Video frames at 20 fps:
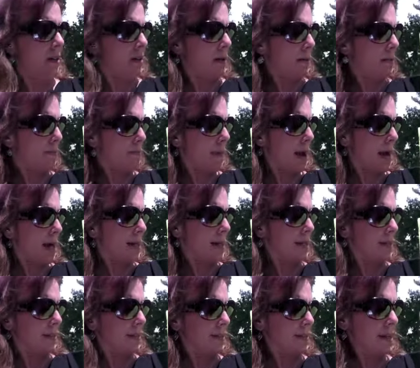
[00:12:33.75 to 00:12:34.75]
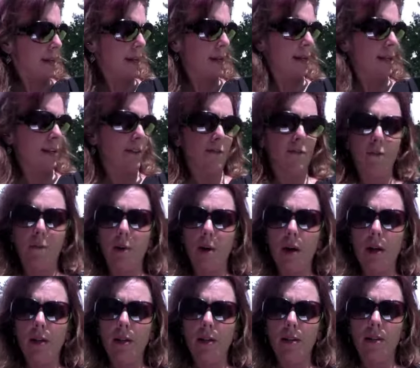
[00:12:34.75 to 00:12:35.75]
minus
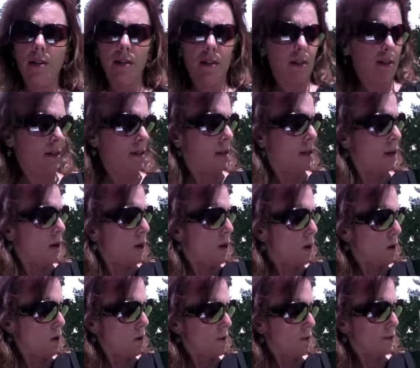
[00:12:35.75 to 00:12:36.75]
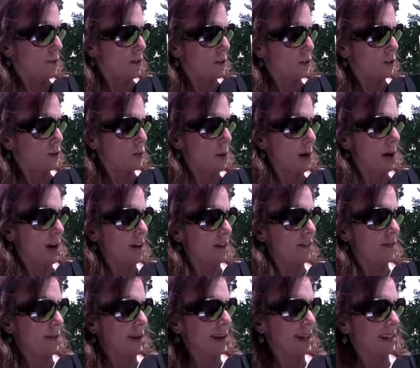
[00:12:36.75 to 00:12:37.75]
-1 over 12
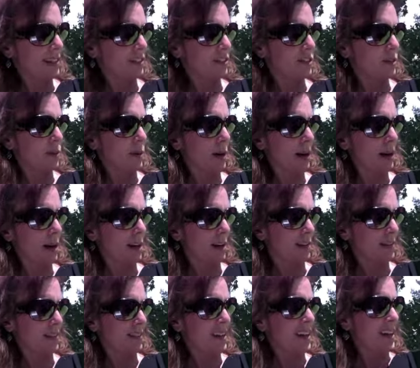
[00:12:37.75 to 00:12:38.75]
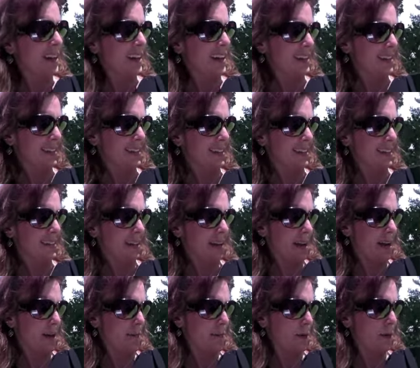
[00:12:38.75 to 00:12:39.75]
minus 12. And this
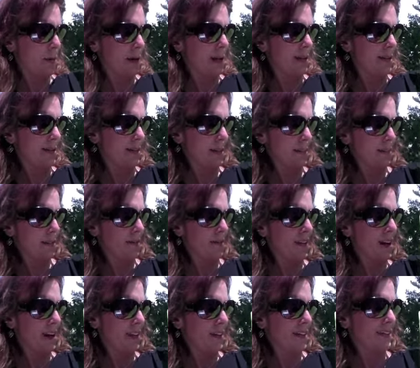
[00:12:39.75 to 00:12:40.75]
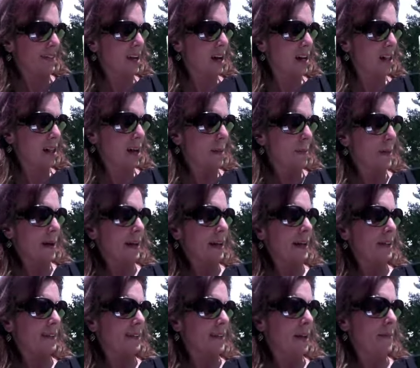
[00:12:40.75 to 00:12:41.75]
time when we simplify this all up, I
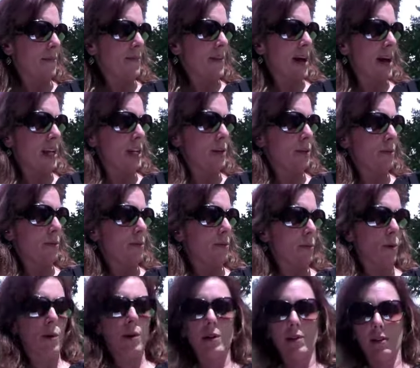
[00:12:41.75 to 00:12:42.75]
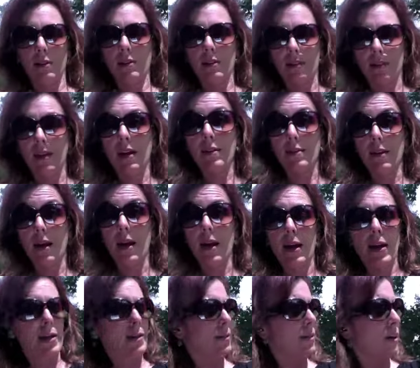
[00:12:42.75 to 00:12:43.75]
get some value, or in this case
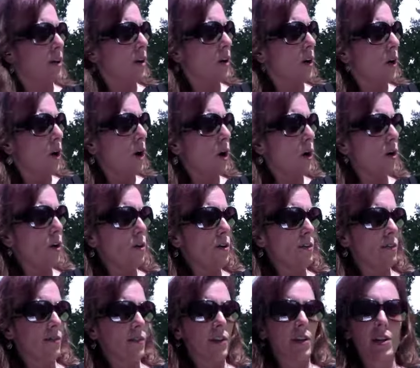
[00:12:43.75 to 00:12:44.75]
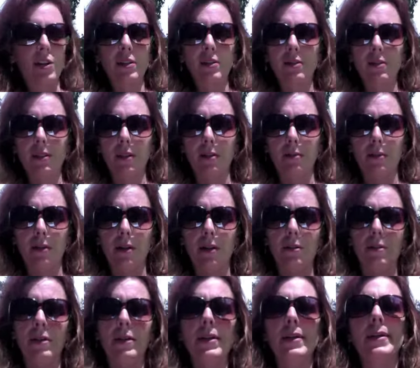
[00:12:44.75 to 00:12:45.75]
8, over
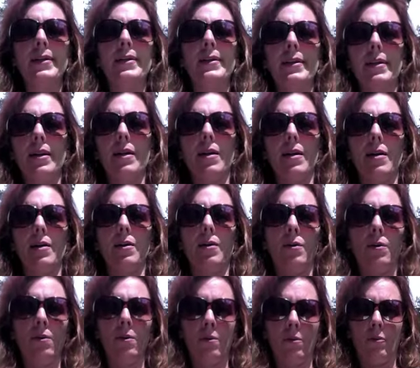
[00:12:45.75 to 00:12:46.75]
0. Now,